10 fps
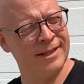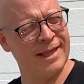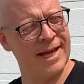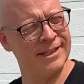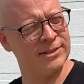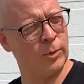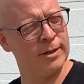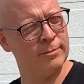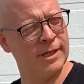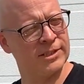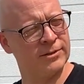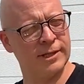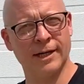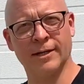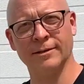That is one mussel
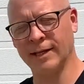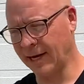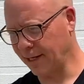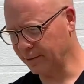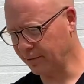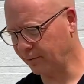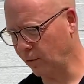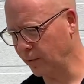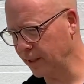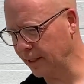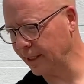there that I would throw into the